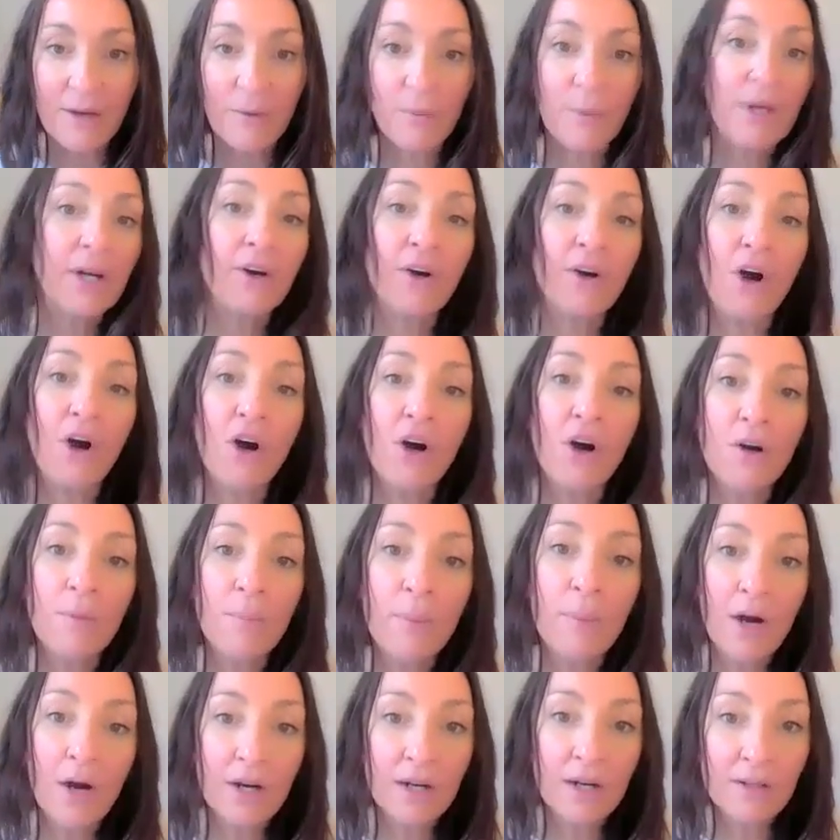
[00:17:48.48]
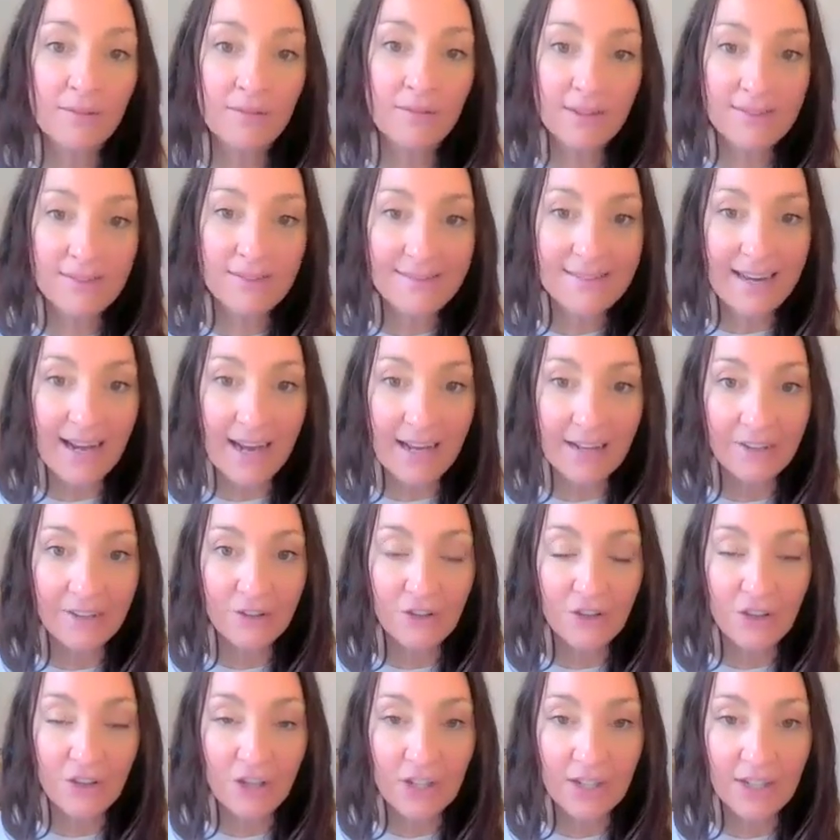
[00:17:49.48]
that we are all part of this
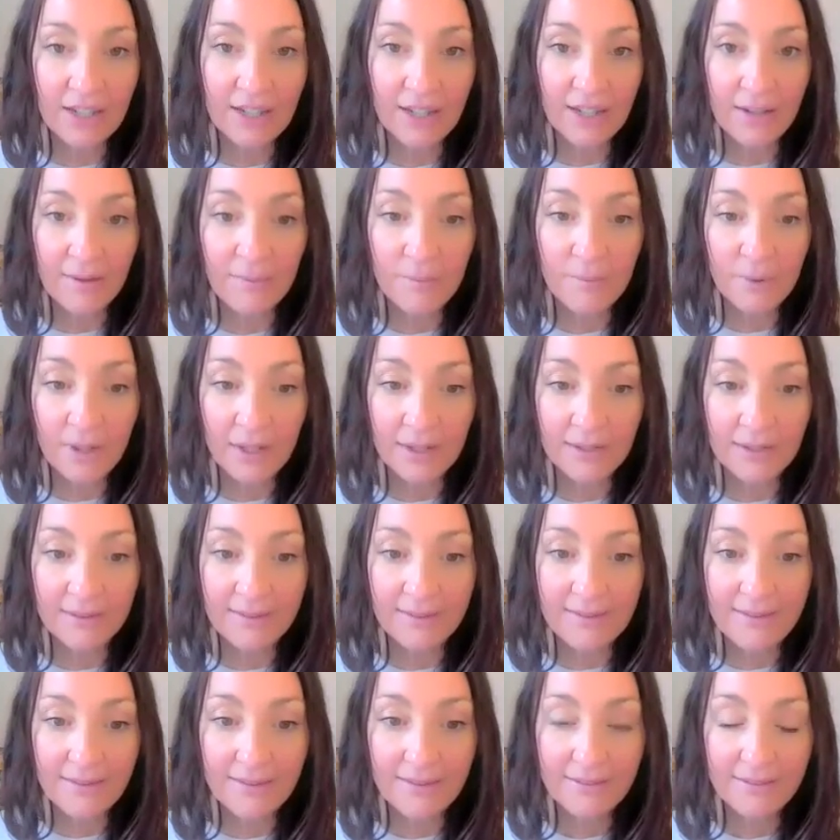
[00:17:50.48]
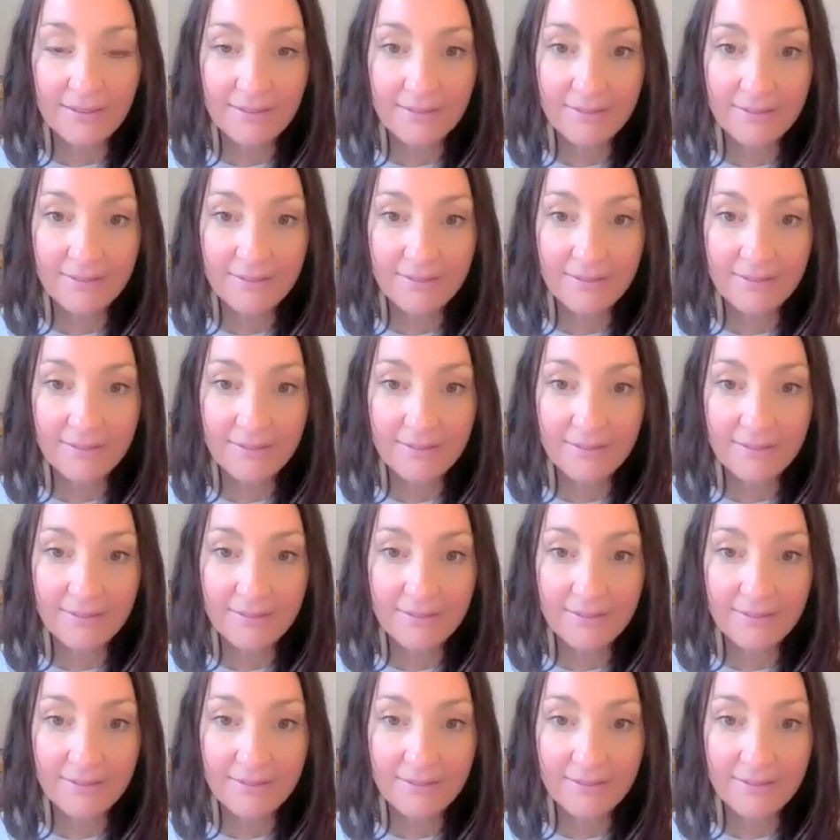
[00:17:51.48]
energetic imprint,